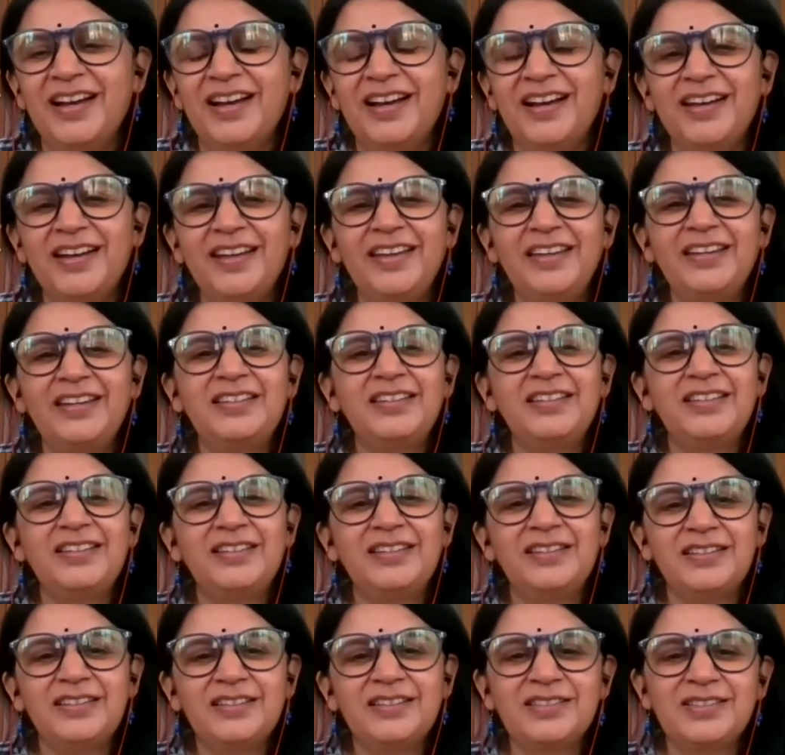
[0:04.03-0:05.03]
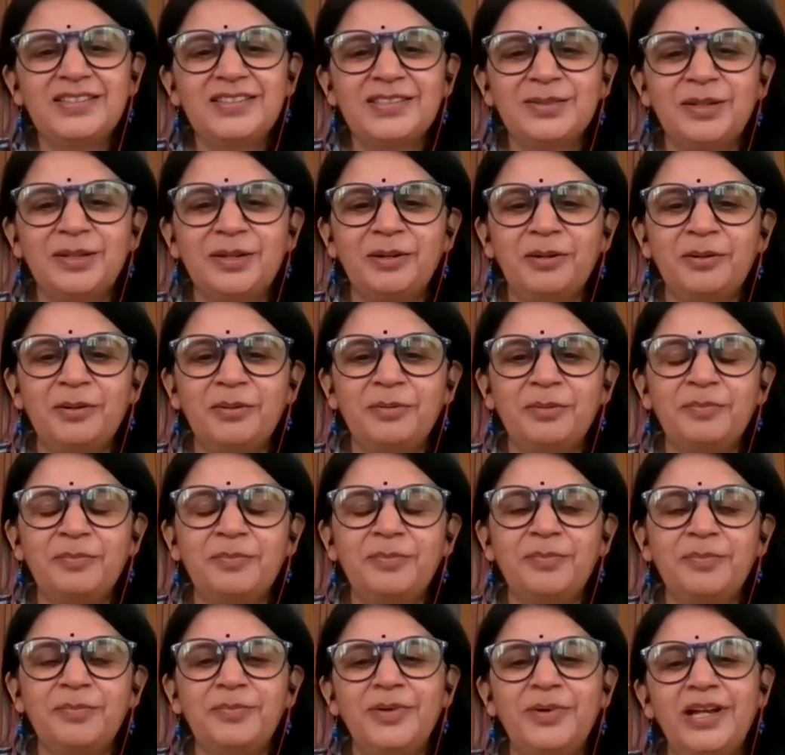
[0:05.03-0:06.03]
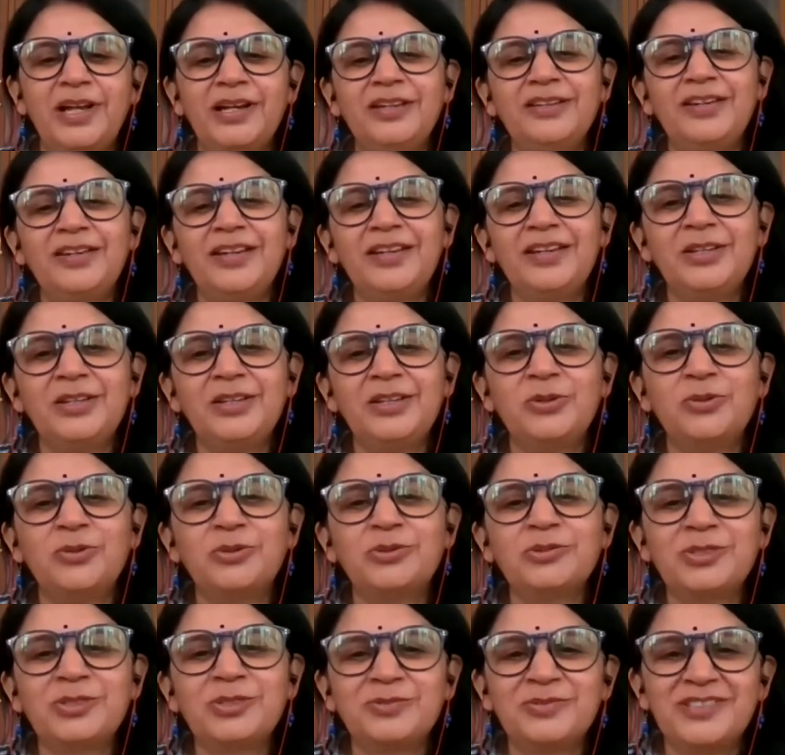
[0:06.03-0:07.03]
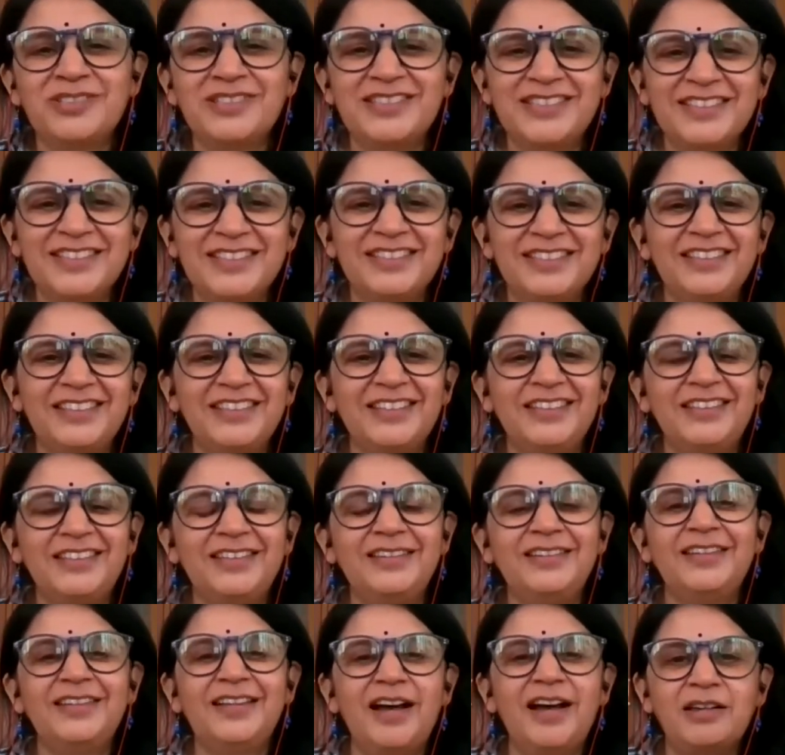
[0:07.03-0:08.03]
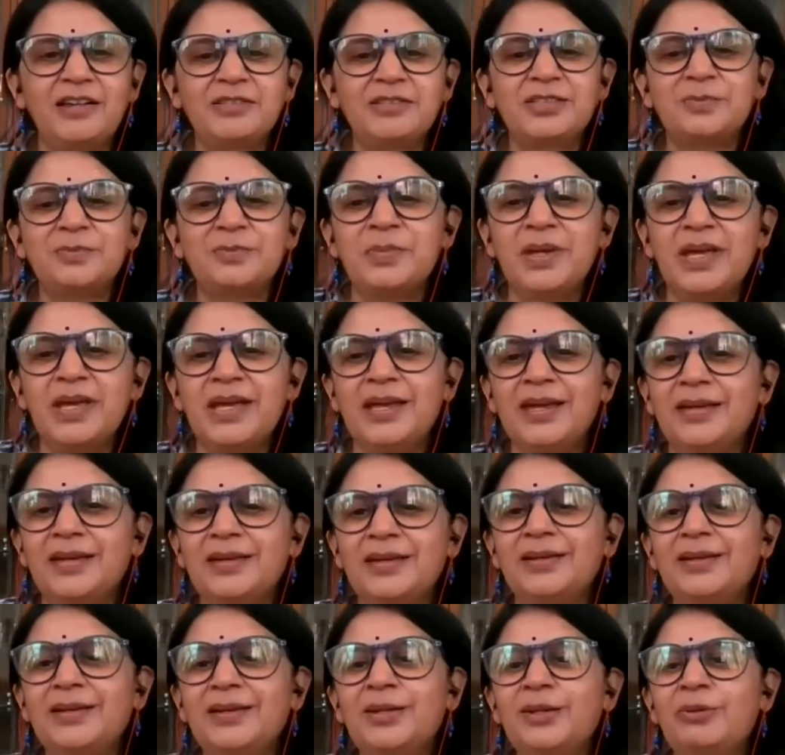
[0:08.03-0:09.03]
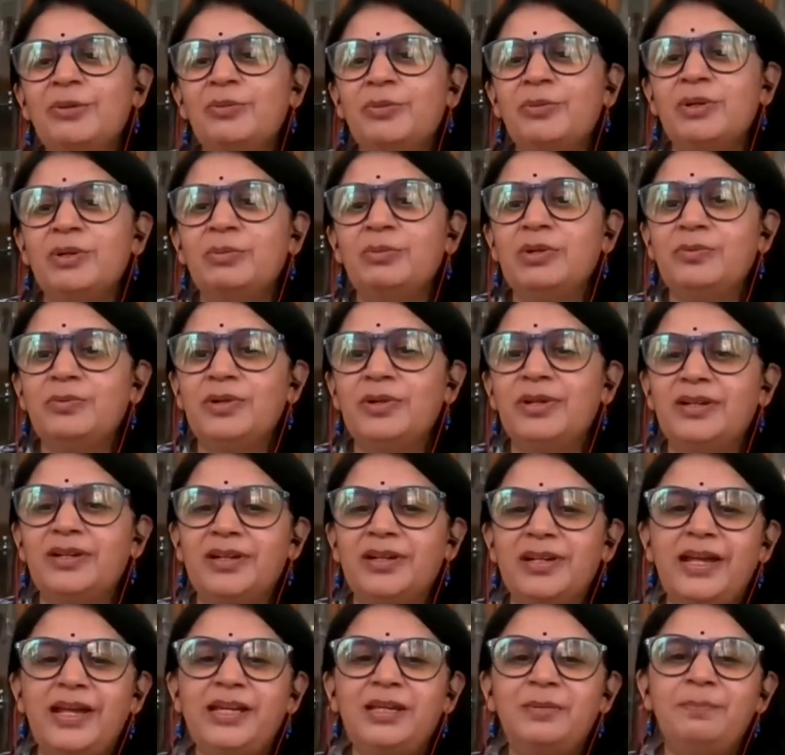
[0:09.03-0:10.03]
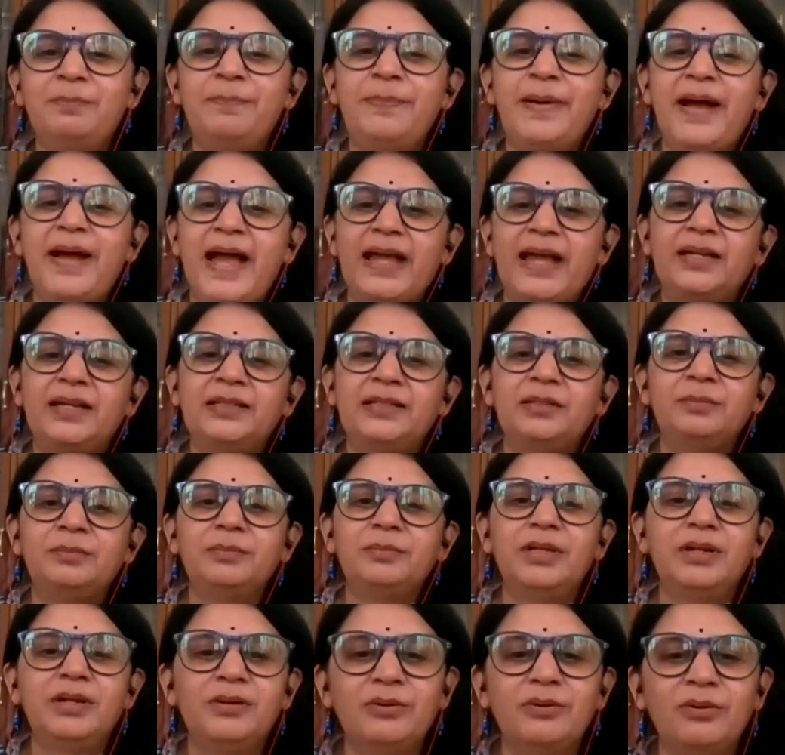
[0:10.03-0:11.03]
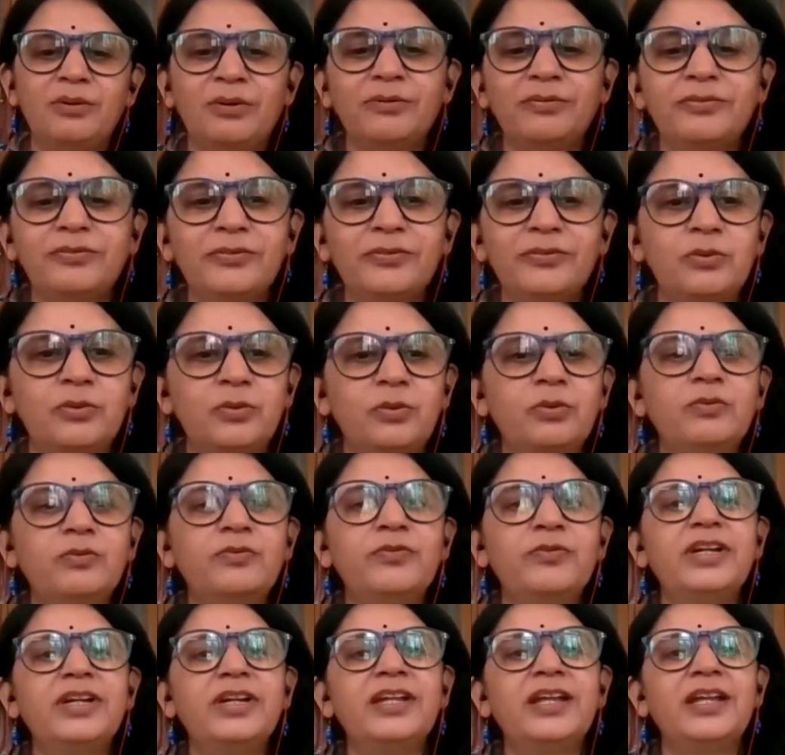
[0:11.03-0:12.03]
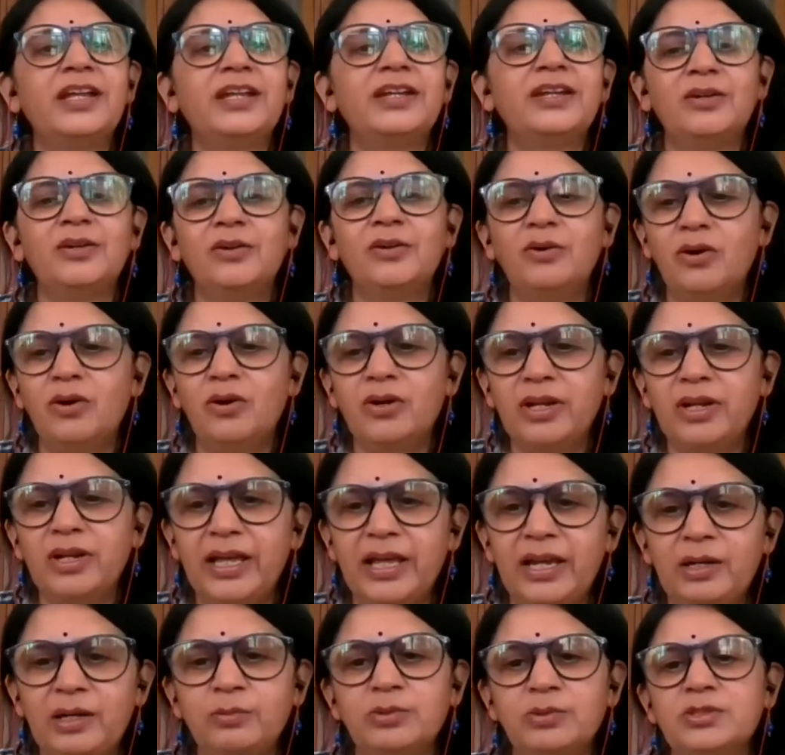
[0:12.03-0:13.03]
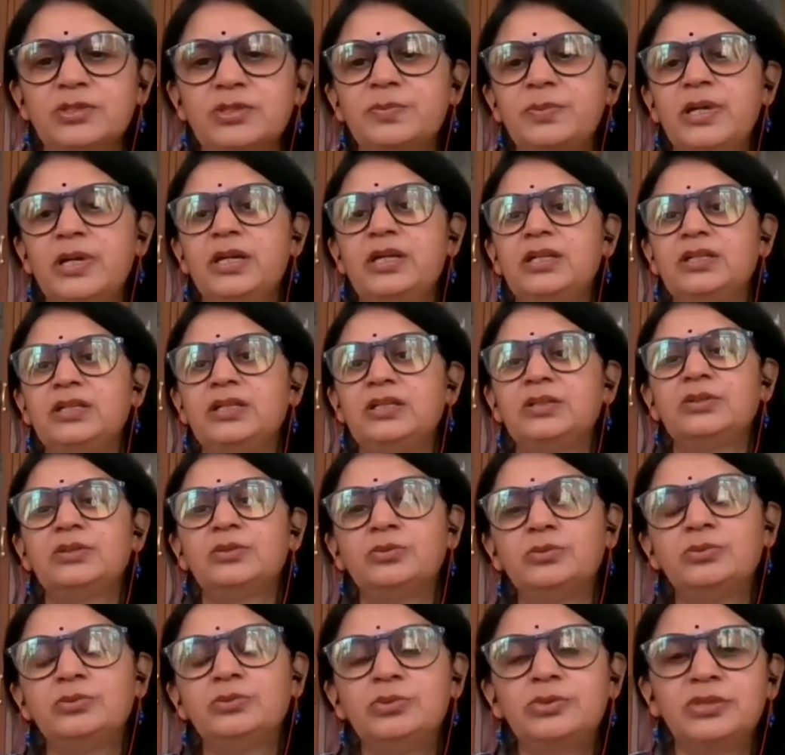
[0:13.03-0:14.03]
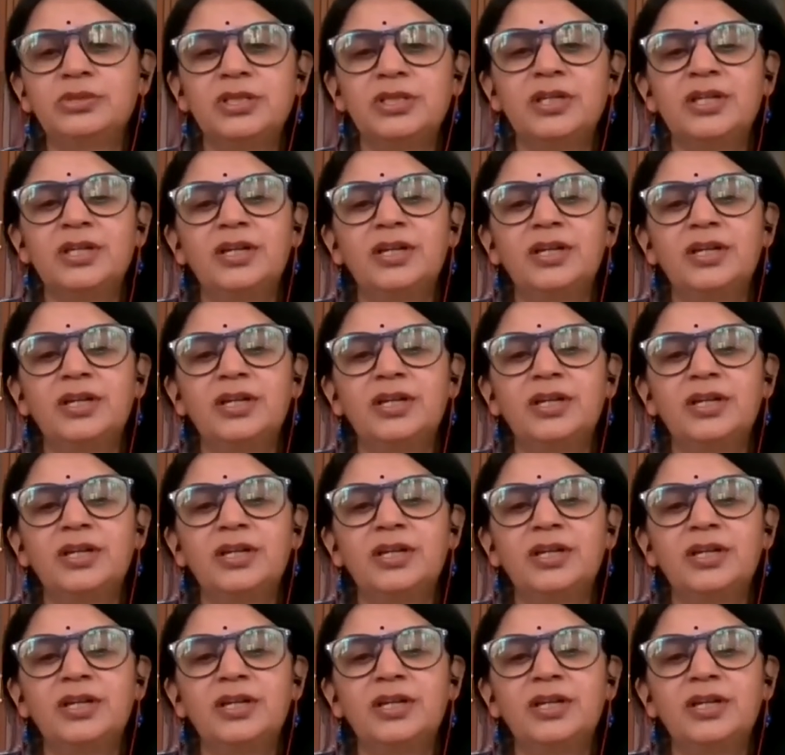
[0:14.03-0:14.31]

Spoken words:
I did this Money Reiki course with Siddhii last May when we were right bang in the middle of COVID and all hell was breaking loose.